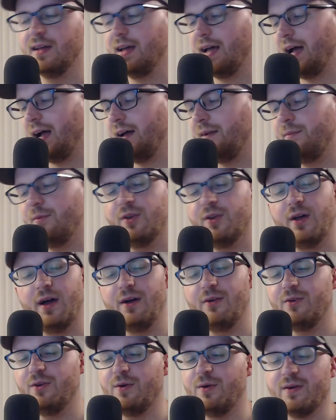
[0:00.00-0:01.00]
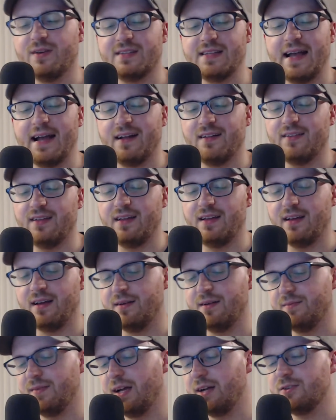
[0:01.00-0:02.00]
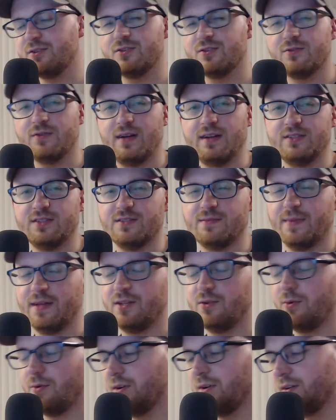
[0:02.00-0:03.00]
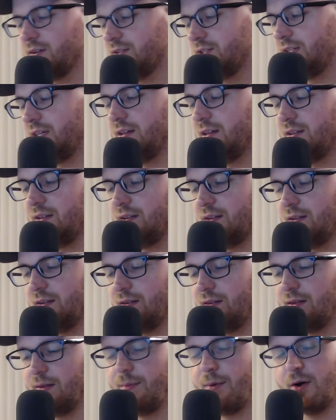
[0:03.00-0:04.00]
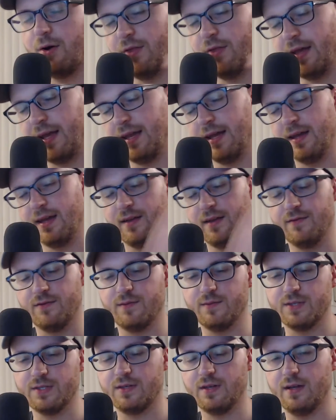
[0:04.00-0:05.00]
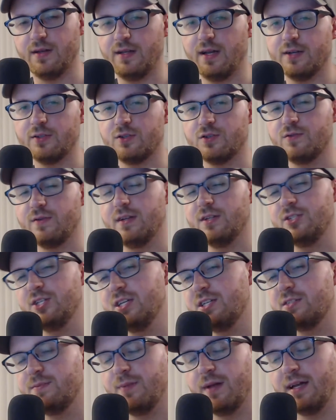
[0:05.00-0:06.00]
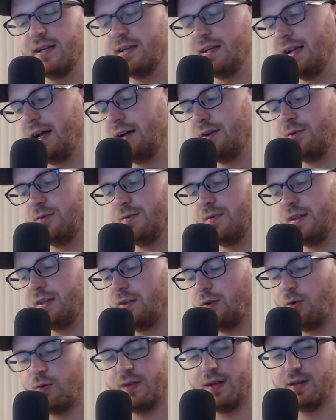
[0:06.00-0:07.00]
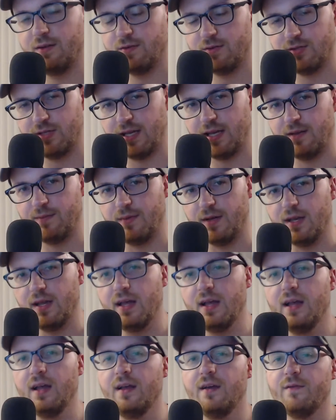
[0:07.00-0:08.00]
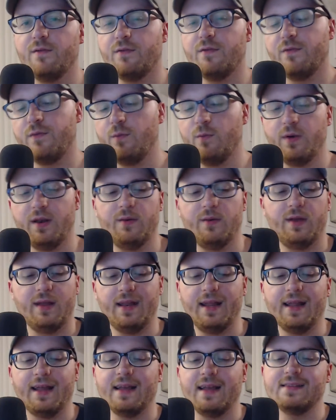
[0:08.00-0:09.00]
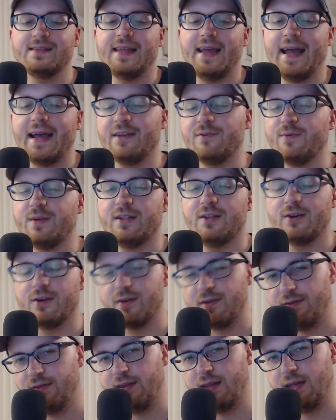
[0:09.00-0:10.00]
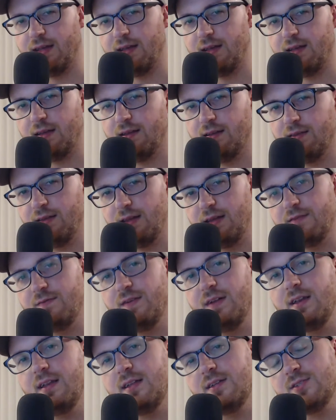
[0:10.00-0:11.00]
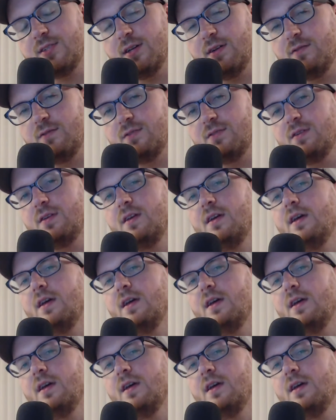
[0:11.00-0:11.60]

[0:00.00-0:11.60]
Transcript: I don't know exactly. Doctor Strange's mentor, the bald lady again from Doctor Strange, she explained it. I don't really totally understand, but in any case, they had to return the Infinity Stones